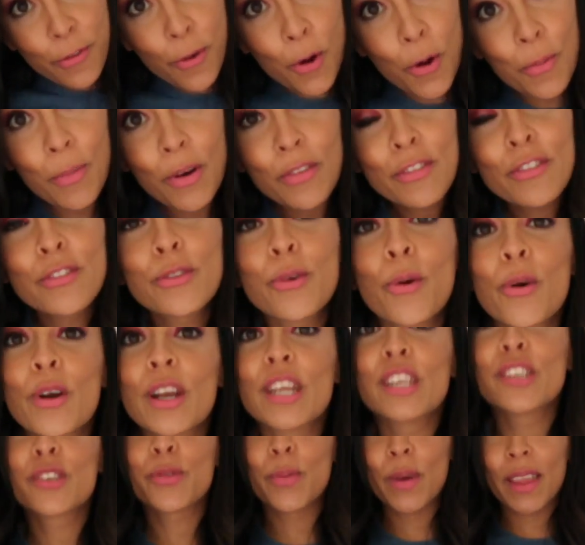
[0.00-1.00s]
form of
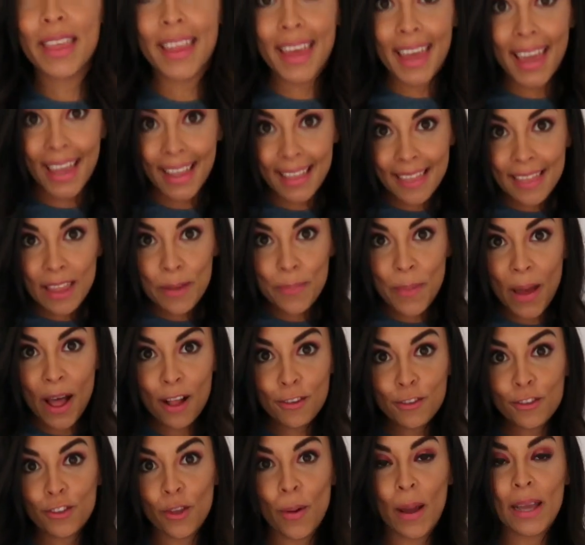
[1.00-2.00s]
storage within the
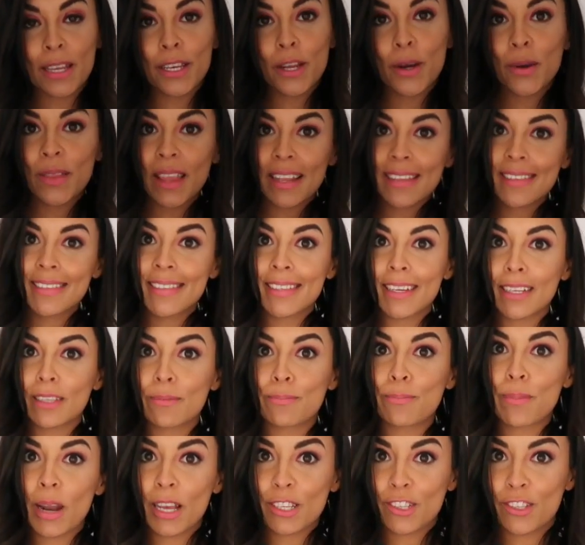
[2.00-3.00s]
belt, so I know that
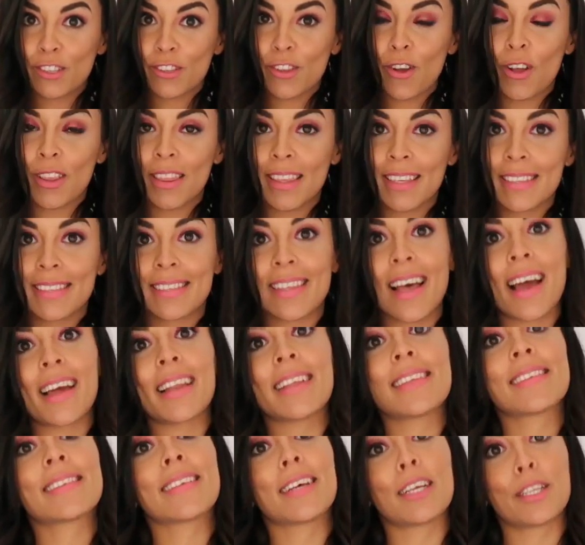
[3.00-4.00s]
certain brushes are on this side
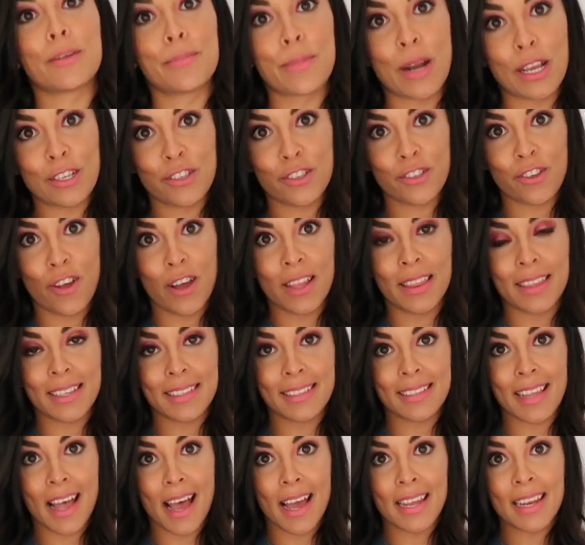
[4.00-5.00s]
and certain brushes are on
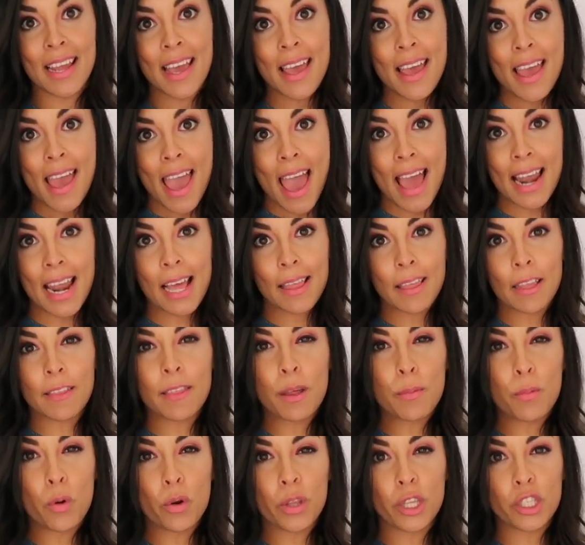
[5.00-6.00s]
this side, and I
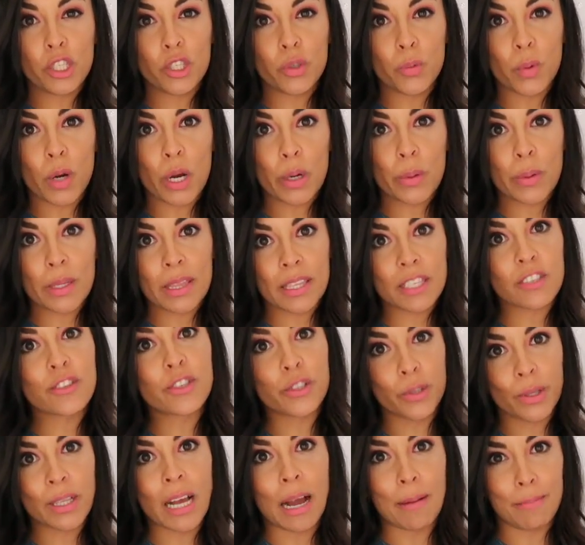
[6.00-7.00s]
think the more that you work with
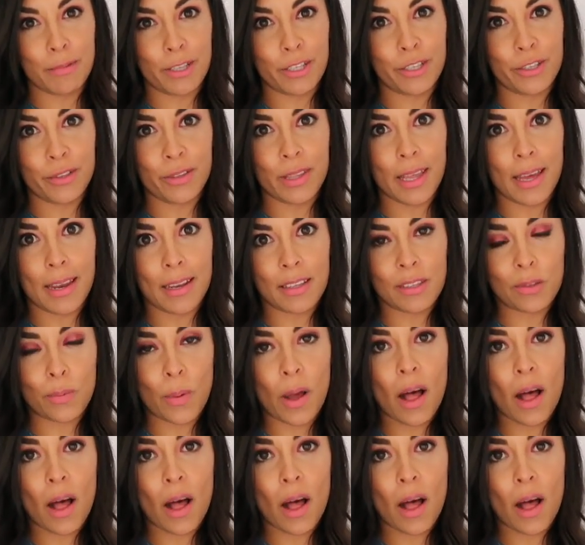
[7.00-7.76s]
this, you'll come to do that as